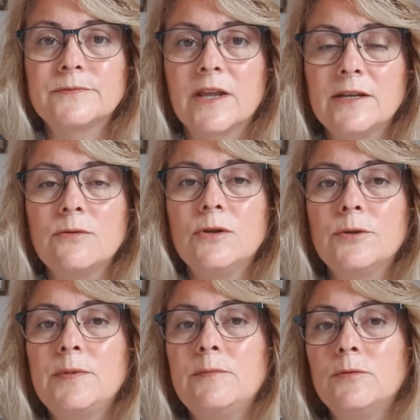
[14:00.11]
I know a lot
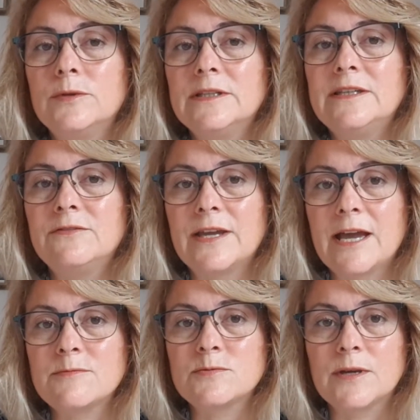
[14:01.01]
of people will leave
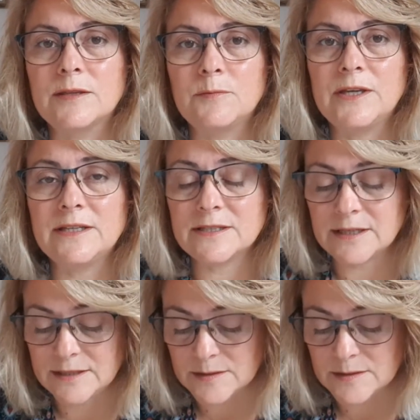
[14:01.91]
gaps where the beads need